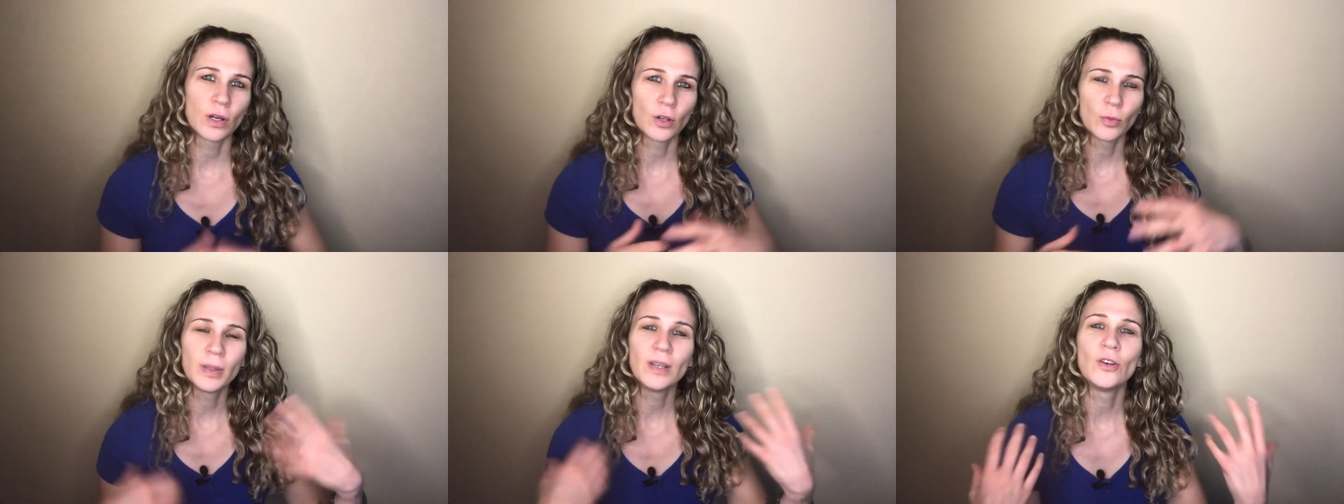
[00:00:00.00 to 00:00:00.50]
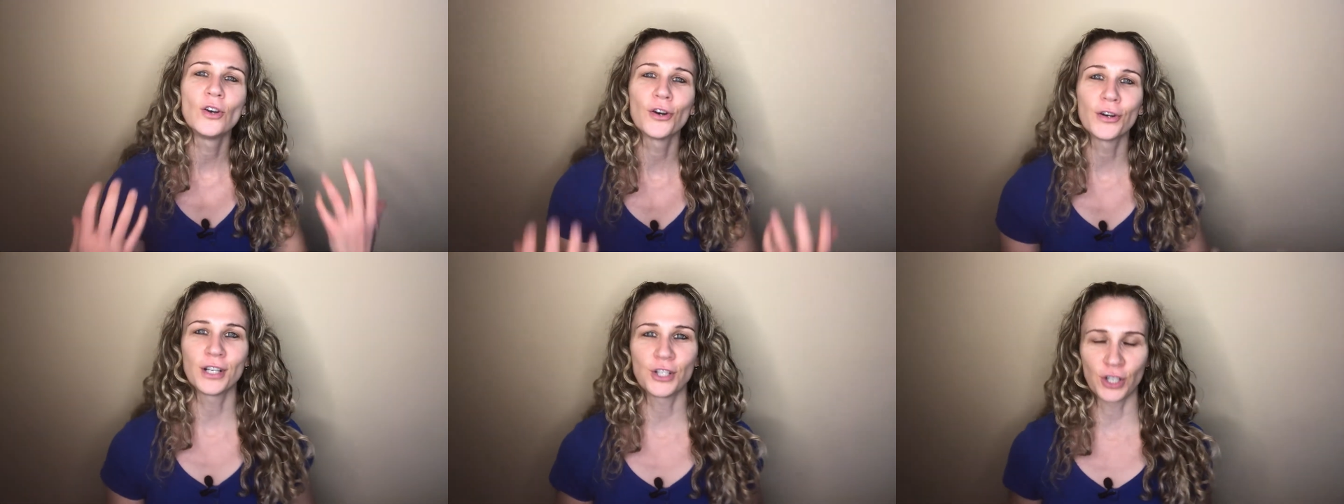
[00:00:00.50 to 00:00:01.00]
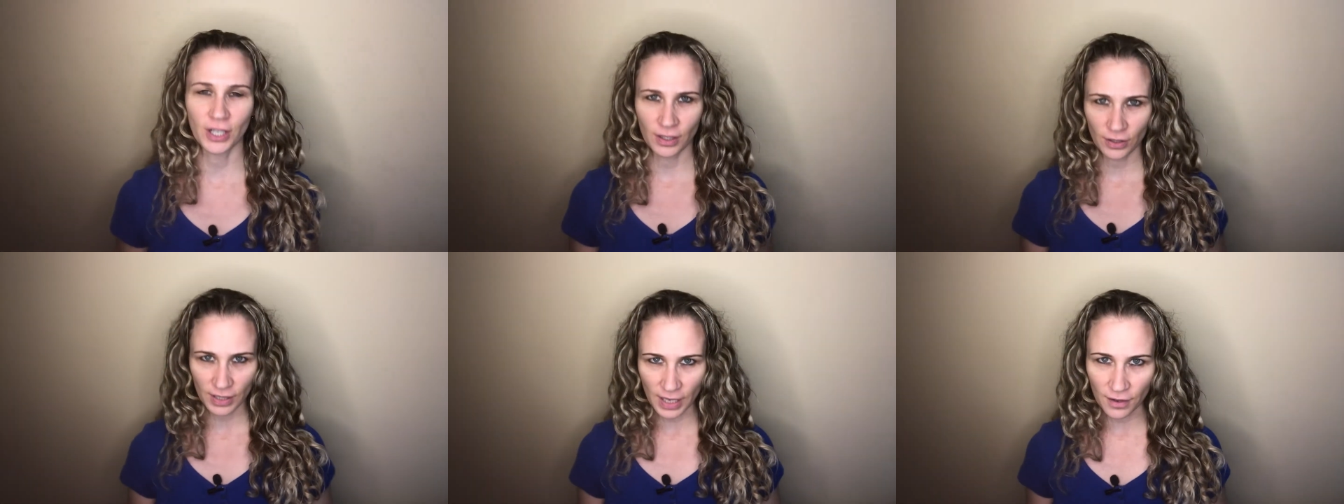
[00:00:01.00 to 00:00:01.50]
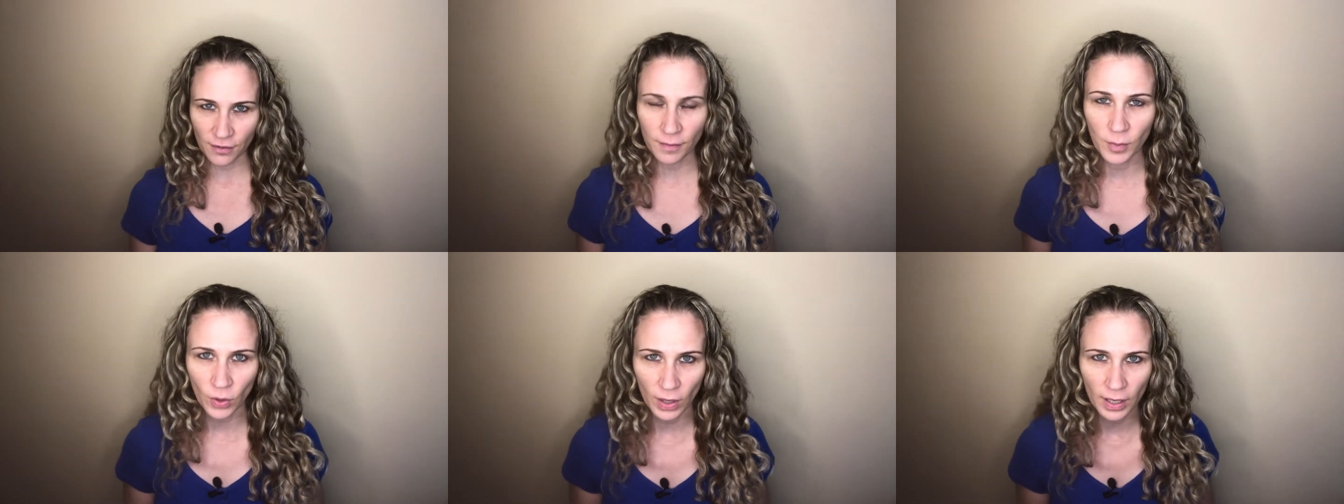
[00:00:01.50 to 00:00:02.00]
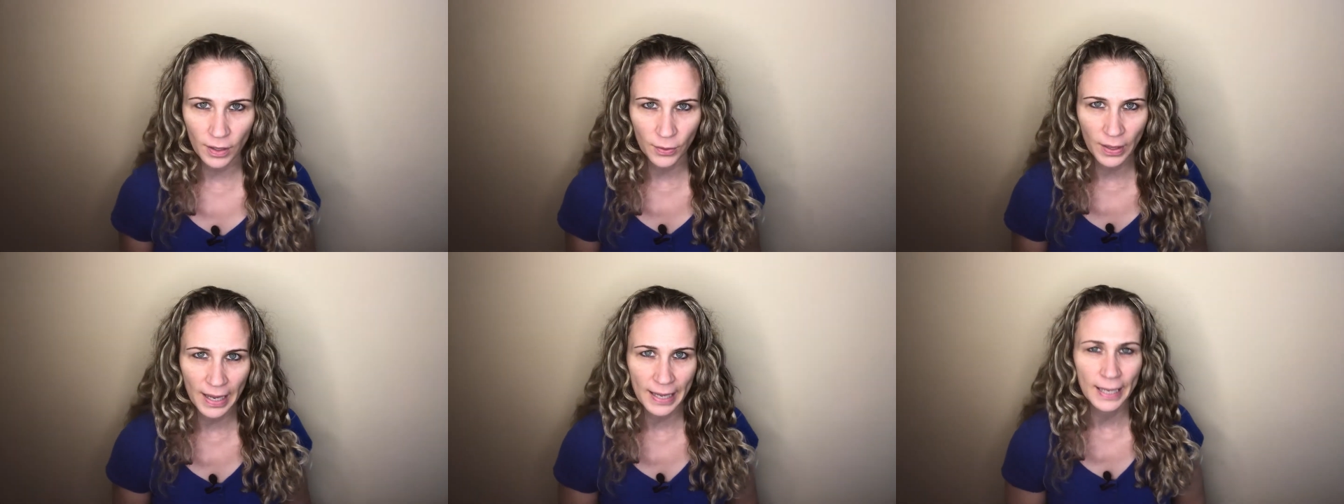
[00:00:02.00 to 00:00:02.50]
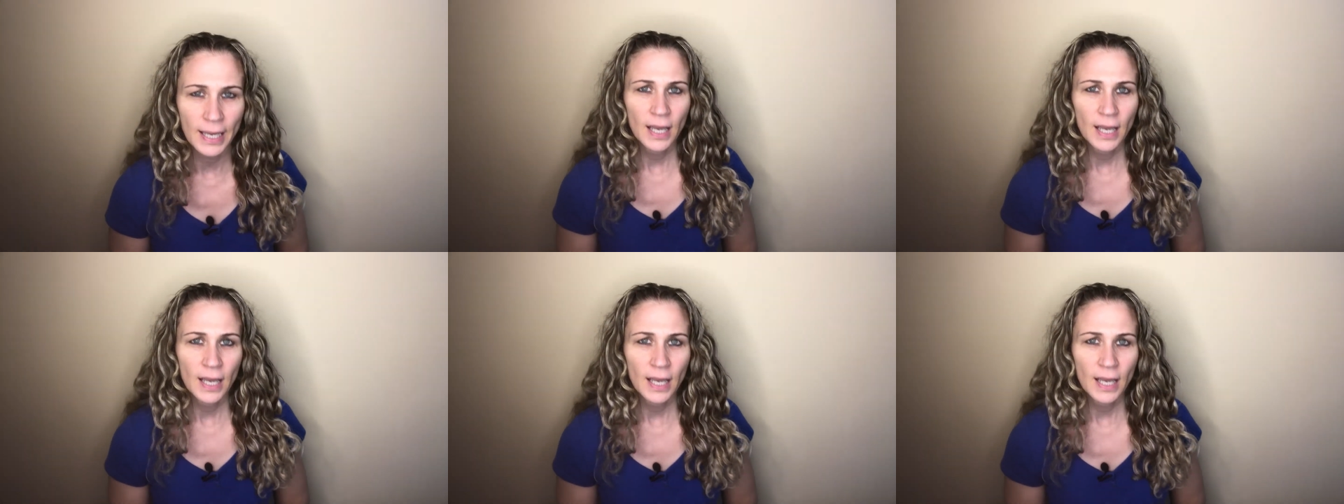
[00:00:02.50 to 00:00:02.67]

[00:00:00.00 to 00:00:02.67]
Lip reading: You'll be nourishing yourself more, okay?